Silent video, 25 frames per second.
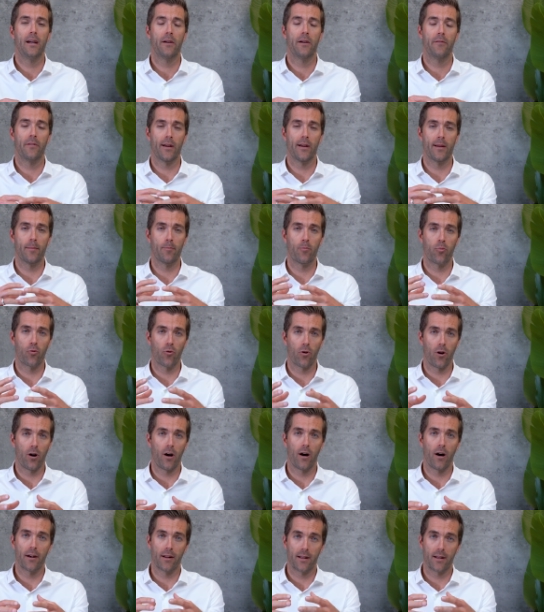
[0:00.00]
very
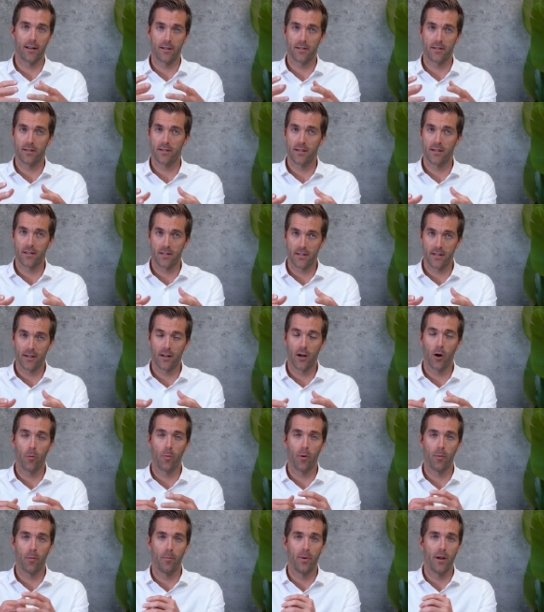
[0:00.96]
broad, consistent
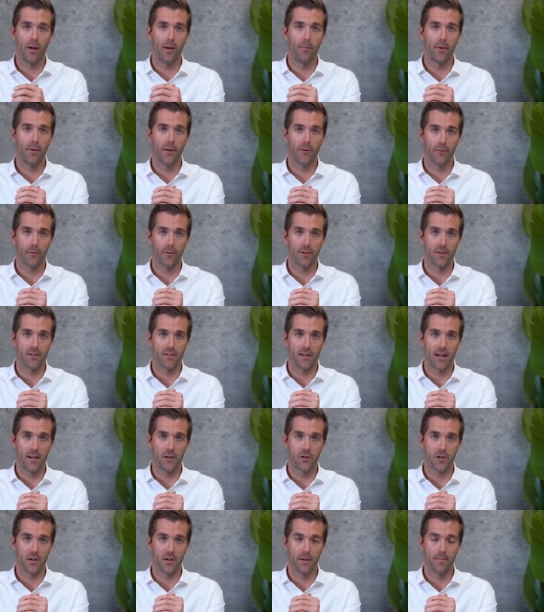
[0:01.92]
open pit
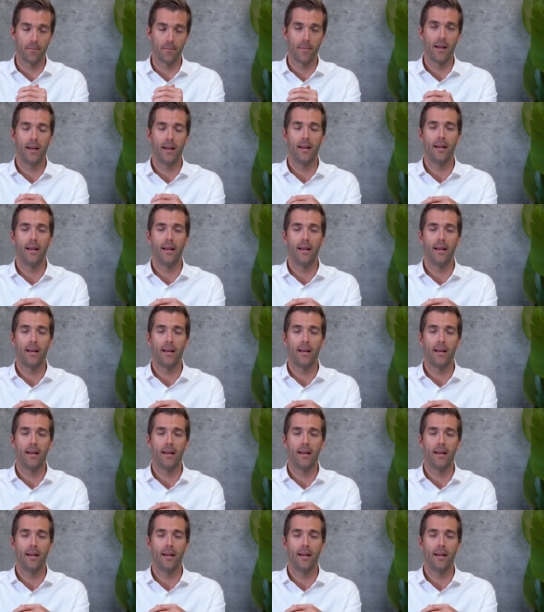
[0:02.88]
mineralization.